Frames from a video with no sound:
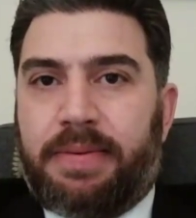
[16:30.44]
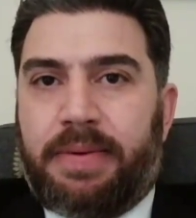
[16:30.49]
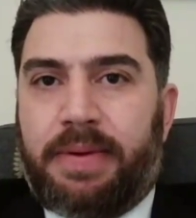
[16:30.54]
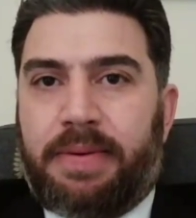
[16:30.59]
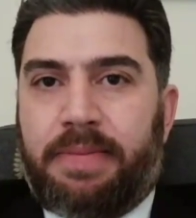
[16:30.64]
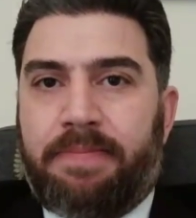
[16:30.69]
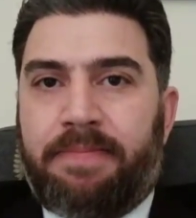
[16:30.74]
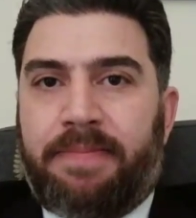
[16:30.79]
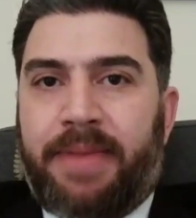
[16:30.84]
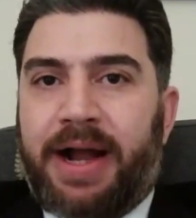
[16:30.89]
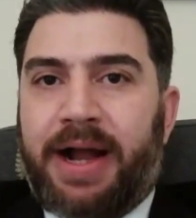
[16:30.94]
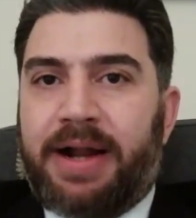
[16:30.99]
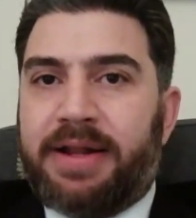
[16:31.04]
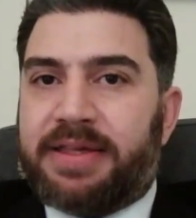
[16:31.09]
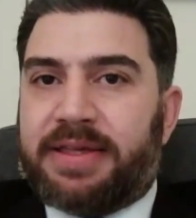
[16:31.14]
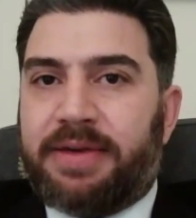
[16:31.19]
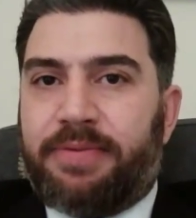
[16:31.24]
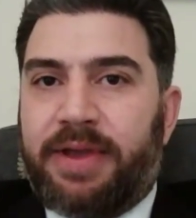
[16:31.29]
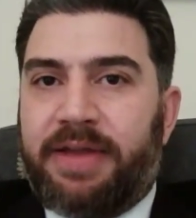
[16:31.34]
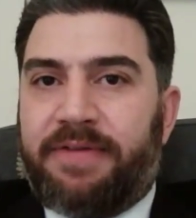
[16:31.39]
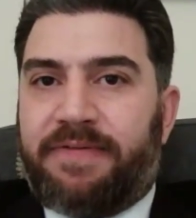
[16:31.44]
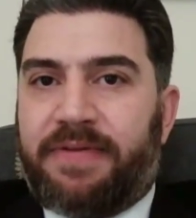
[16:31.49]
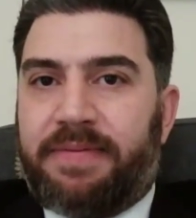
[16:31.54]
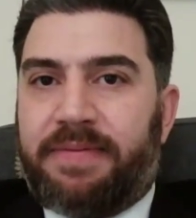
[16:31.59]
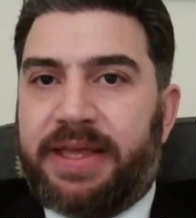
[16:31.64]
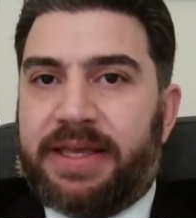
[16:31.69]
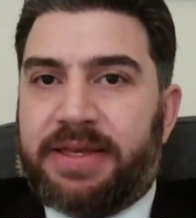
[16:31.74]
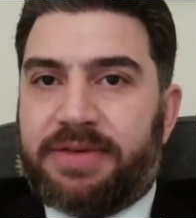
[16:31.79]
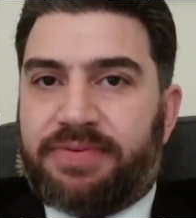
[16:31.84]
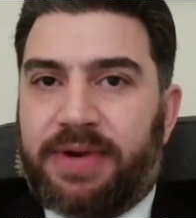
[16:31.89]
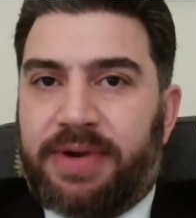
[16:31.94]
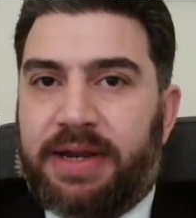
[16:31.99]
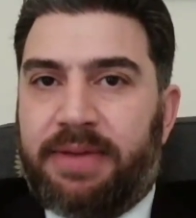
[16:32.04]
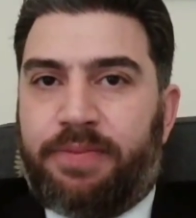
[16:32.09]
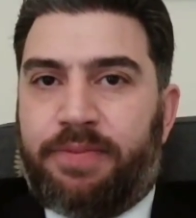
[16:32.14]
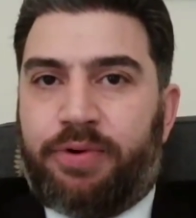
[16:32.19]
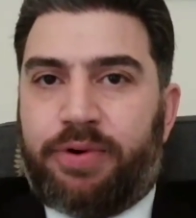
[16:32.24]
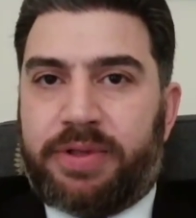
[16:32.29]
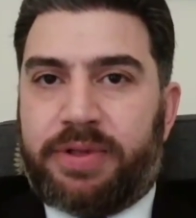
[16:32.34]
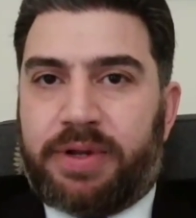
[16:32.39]
miles away from the Israeli
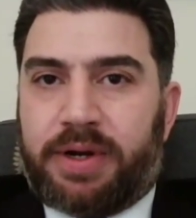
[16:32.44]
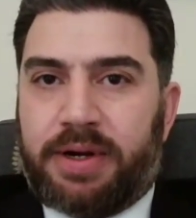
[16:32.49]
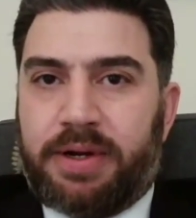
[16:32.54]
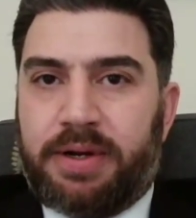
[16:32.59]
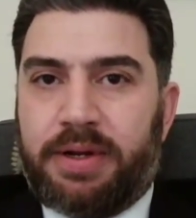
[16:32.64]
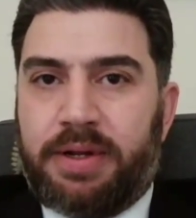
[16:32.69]
border.